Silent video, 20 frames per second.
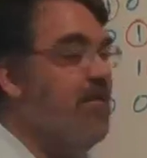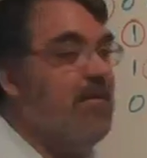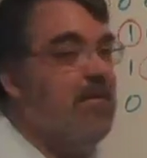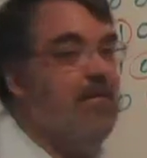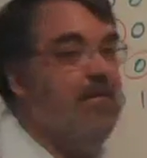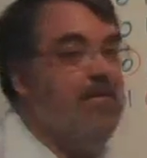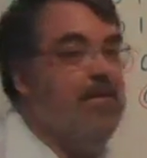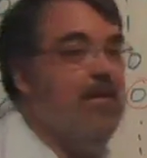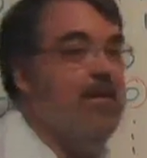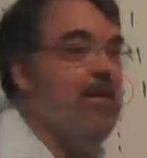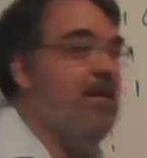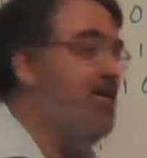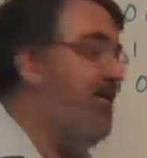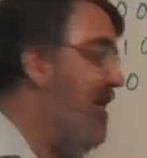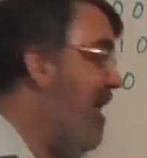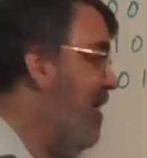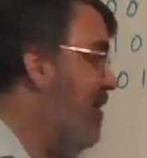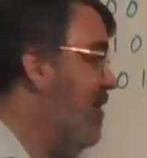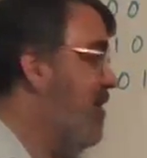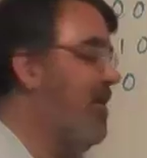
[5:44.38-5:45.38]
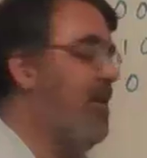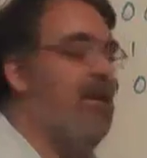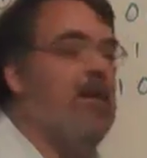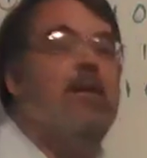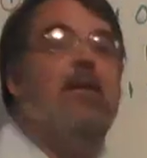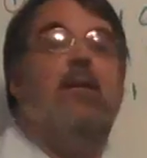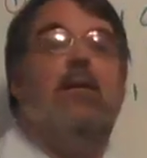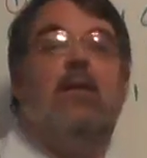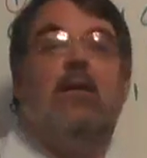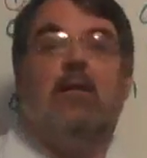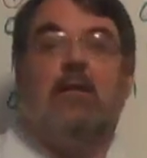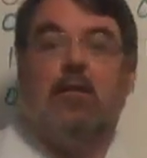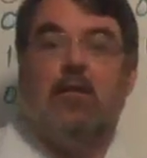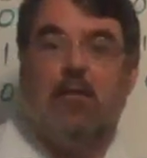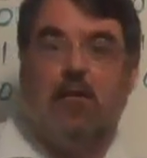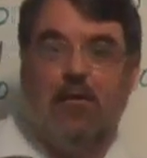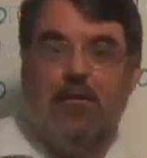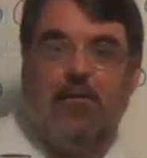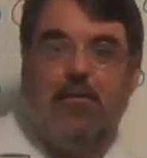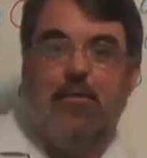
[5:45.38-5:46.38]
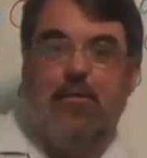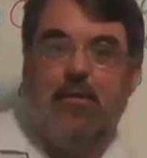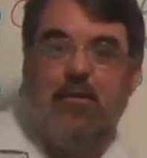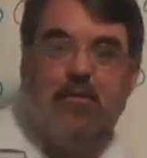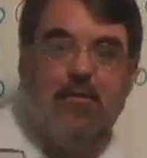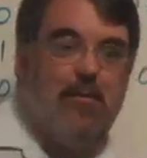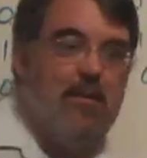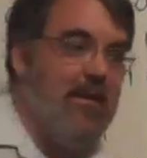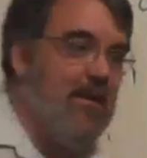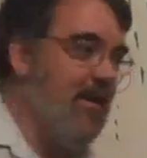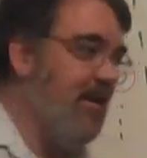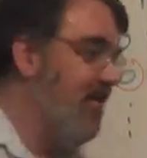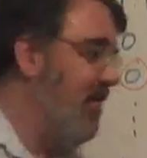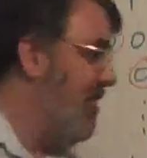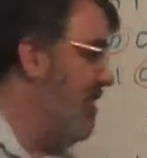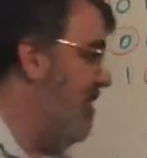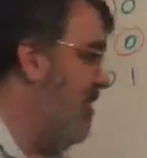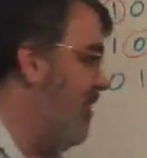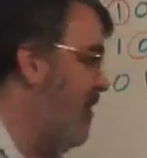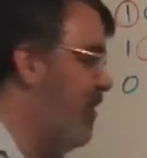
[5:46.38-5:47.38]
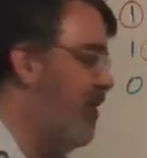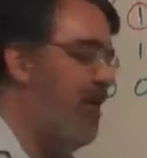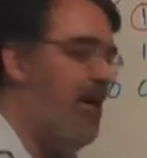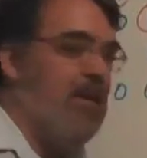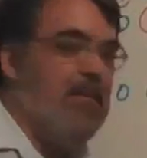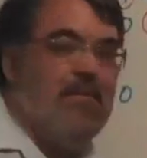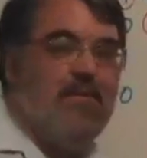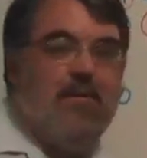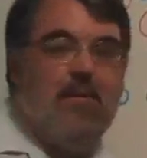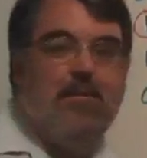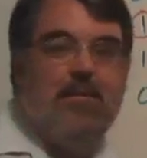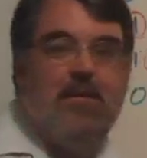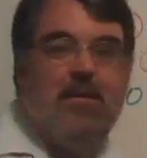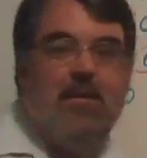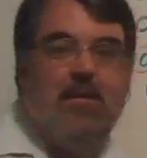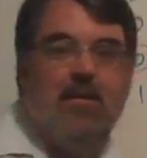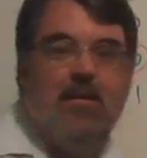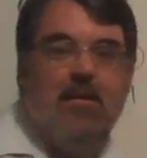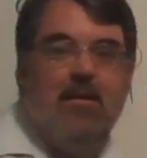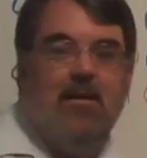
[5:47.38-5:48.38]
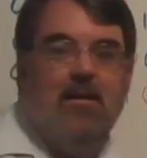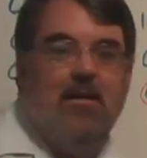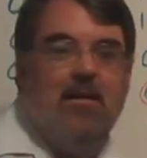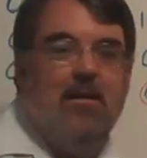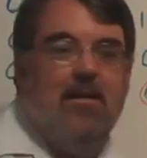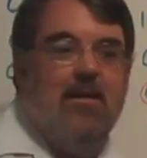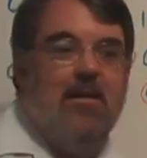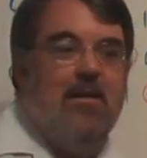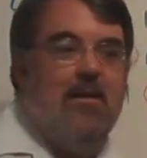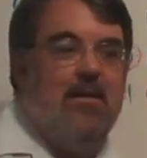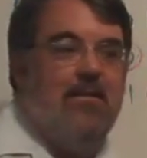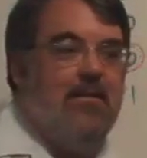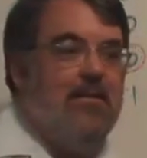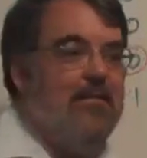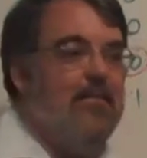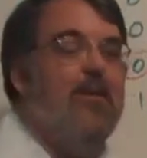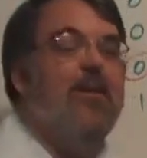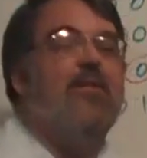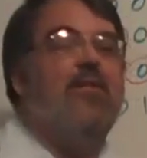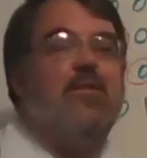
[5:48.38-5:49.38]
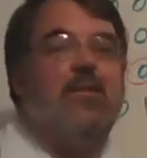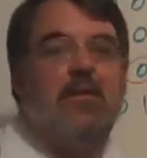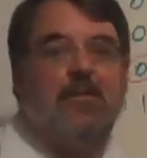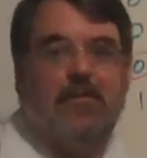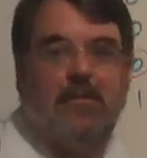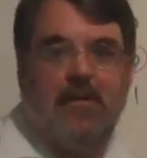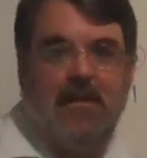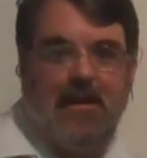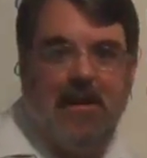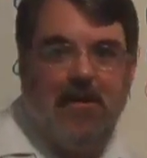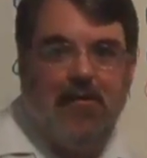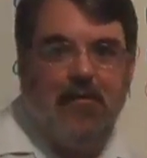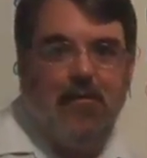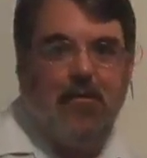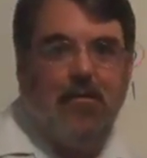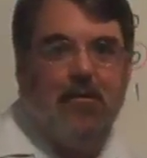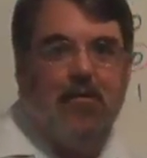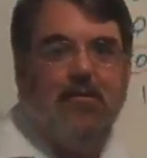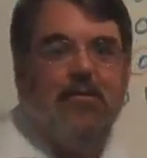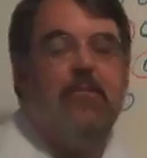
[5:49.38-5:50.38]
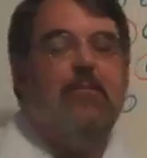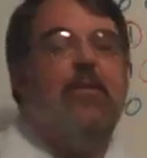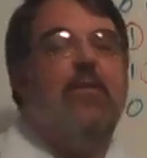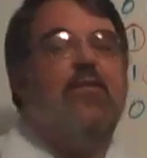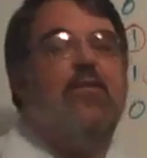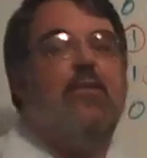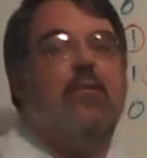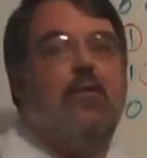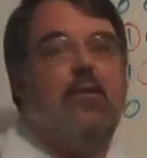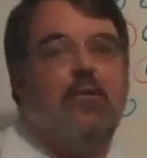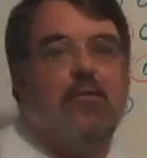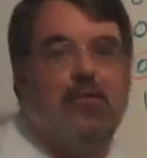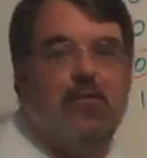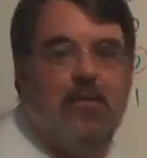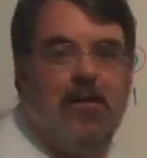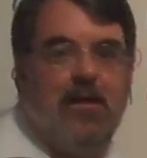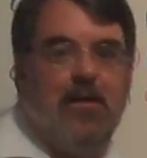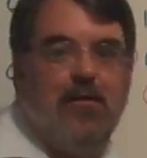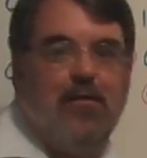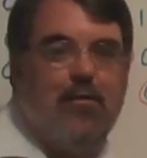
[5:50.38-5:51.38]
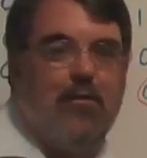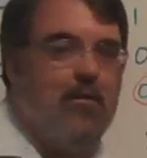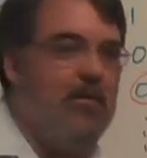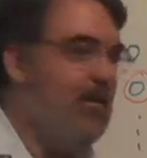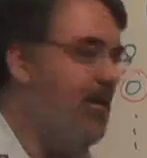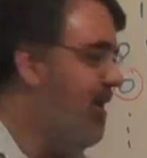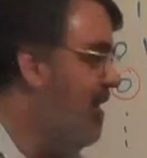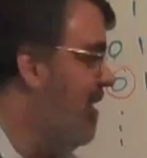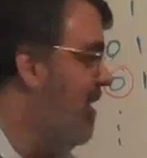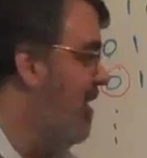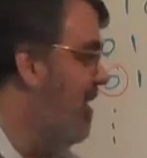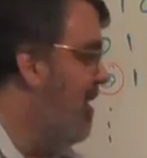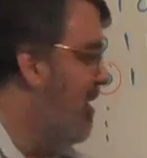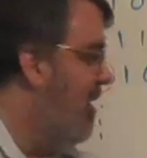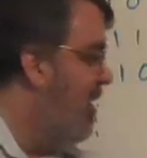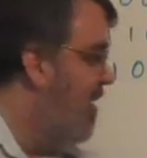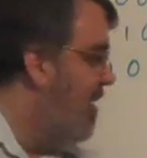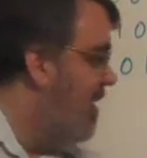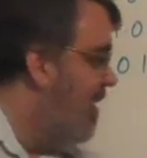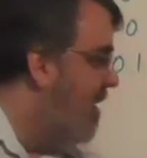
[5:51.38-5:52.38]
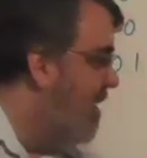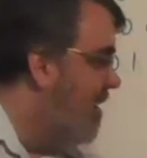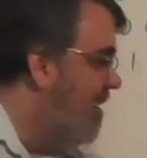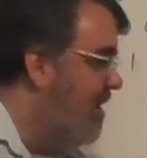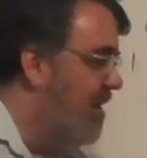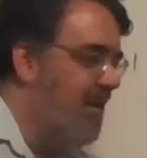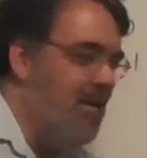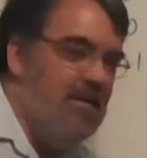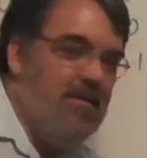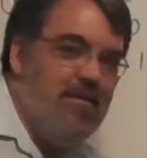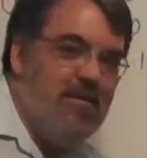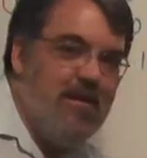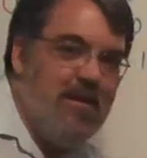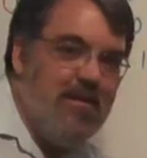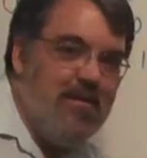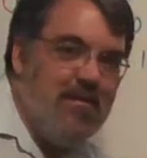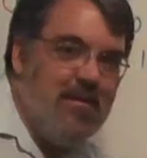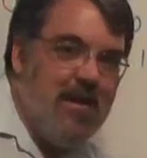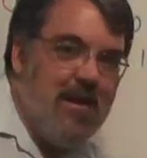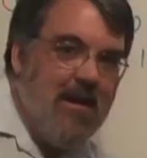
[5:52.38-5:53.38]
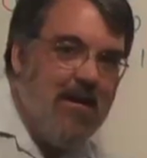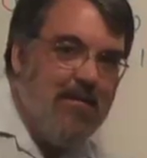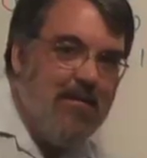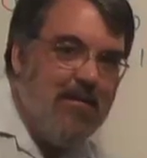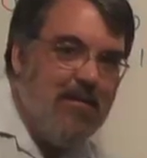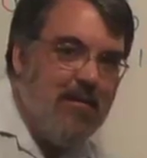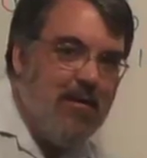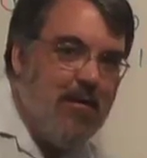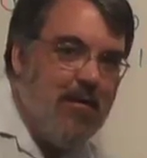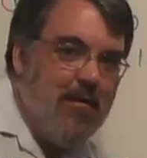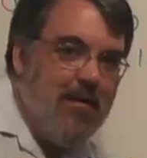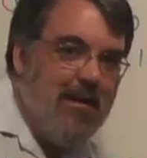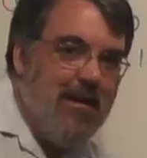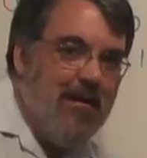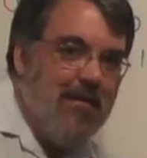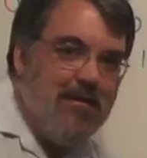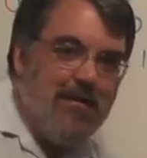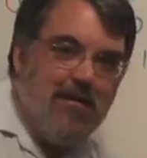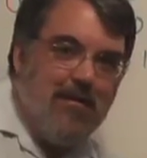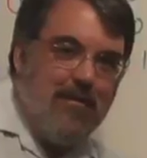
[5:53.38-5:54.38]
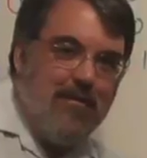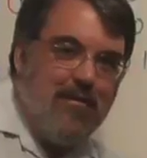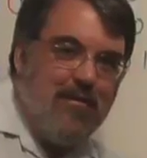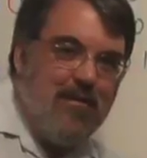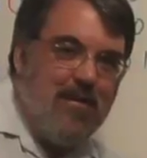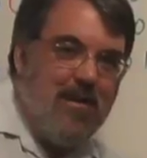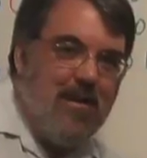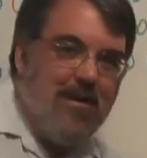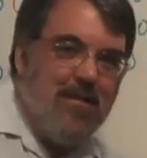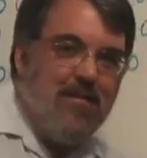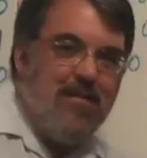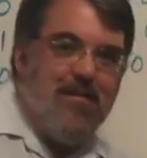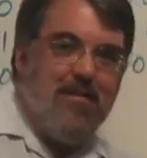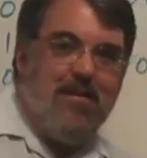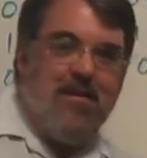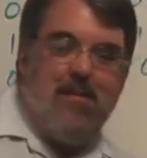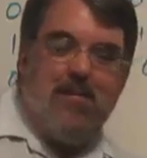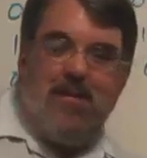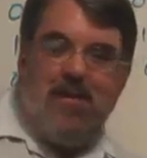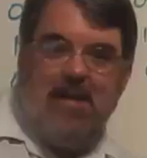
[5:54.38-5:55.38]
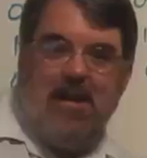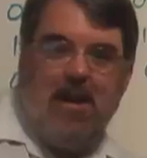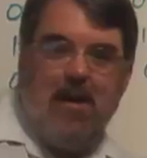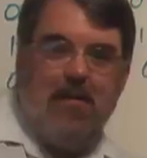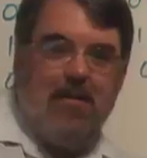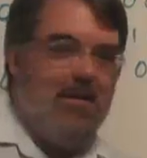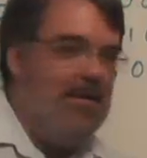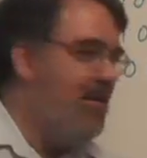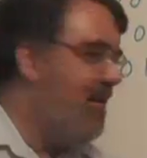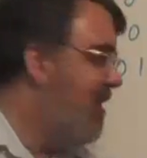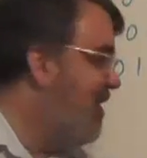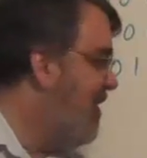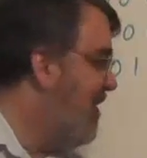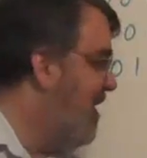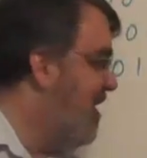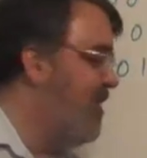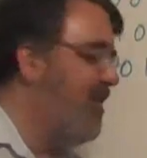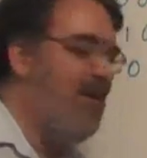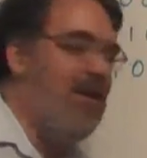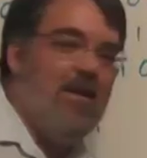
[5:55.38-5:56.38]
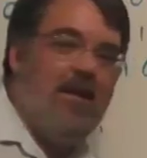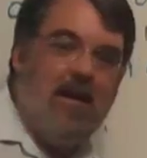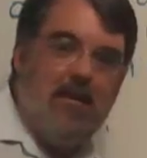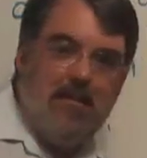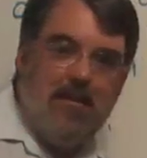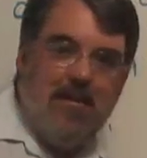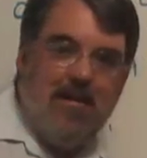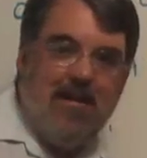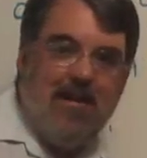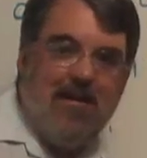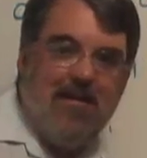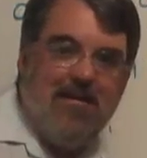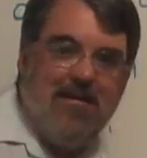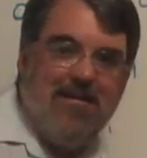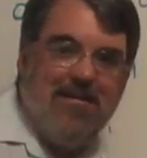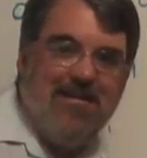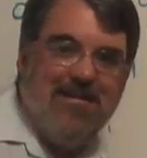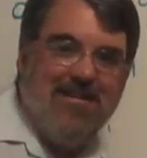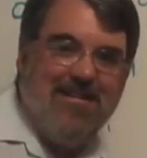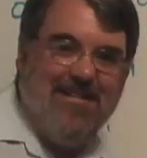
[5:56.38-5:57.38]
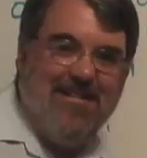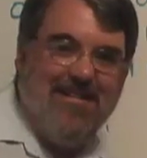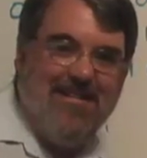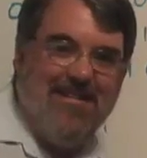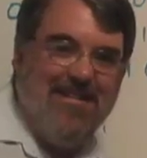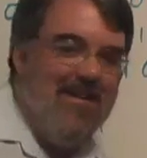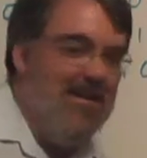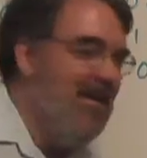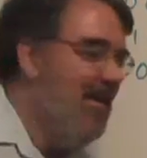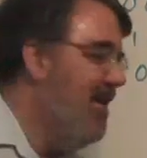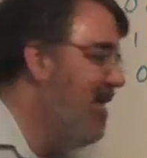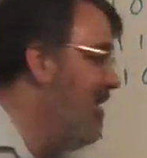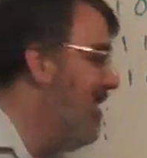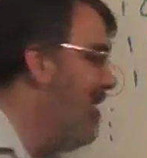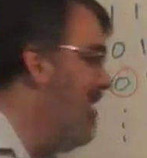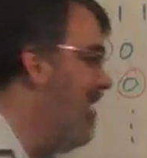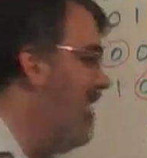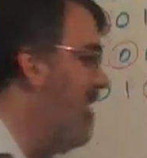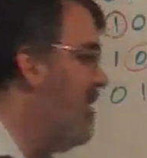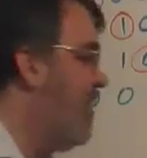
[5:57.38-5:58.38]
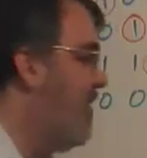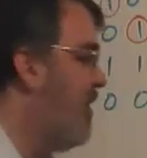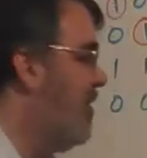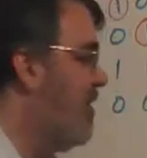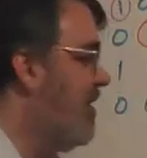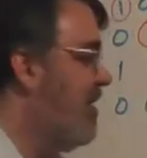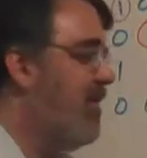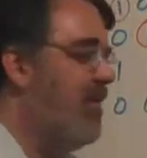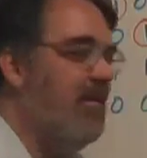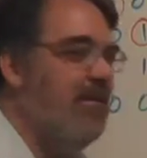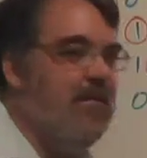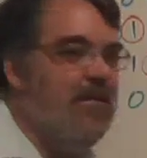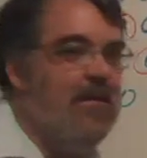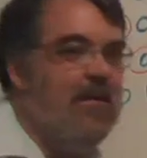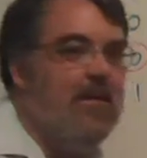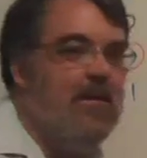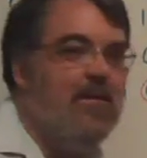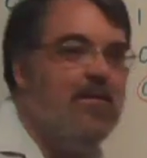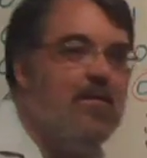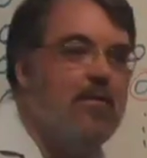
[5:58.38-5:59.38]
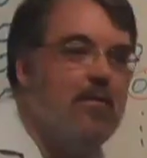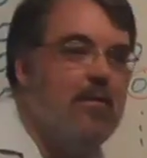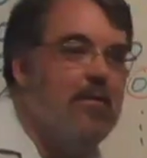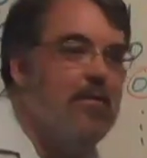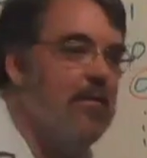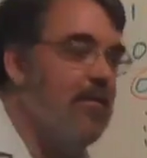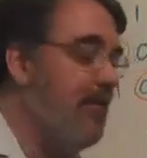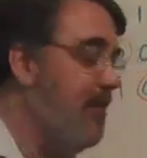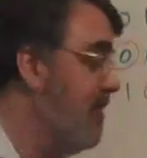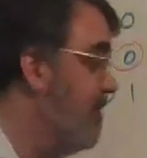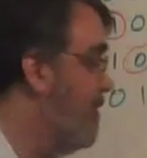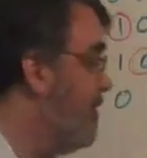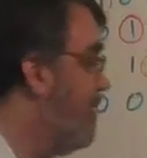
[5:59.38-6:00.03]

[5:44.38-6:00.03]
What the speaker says: infinity is actually larger than this because it describes something of a much different nature, of a much larger nature. Sets that have this cardinality or this size can be counted. These sets cannot be counted. And so this infinity is larger.